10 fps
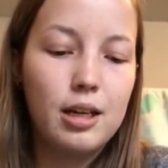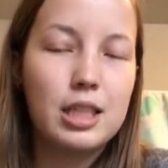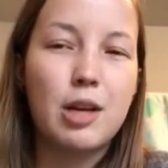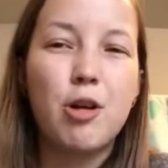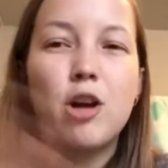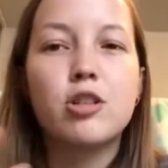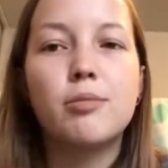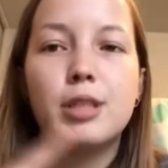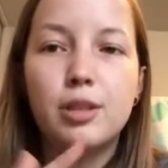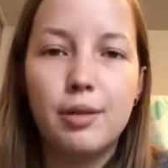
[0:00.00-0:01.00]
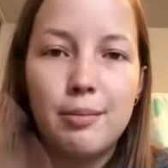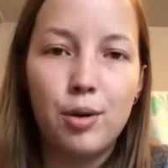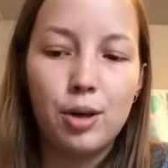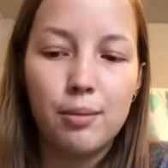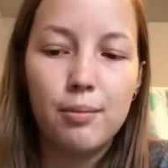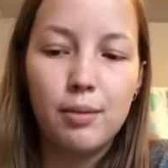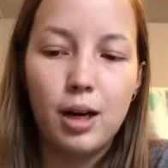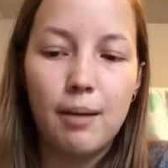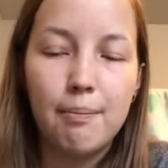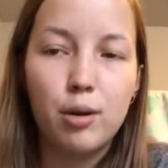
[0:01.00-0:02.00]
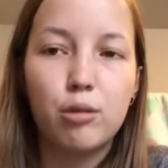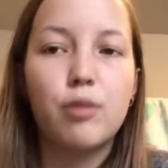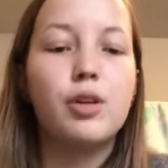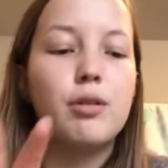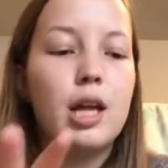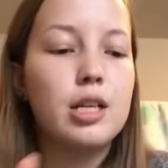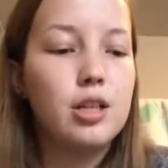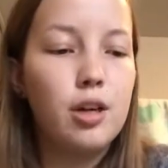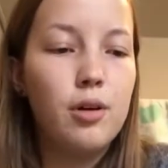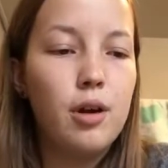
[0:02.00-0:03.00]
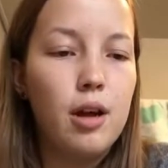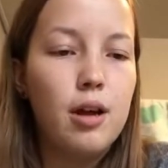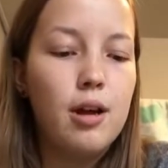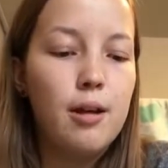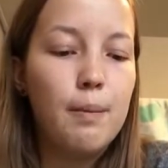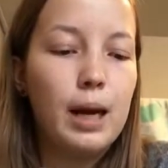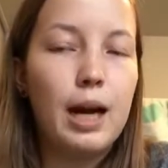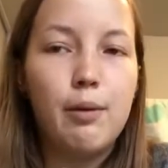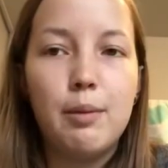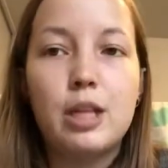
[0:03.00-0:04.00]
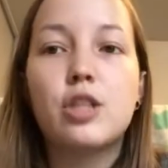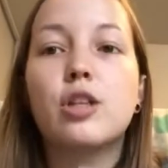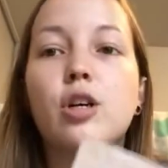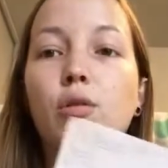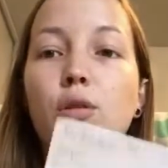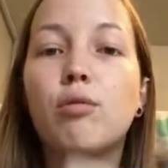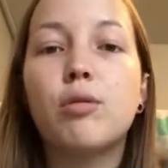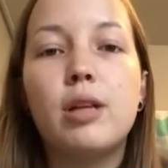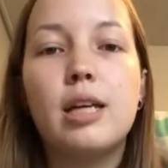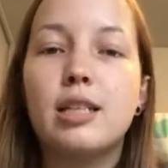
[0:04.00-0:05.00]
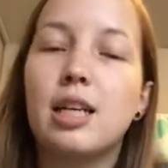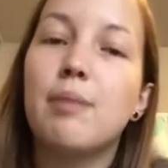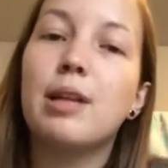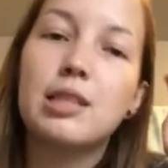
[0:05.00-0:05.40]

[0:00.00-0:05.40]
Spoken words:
because I would also be doing more book review then too, but I would make sure to go through the exam.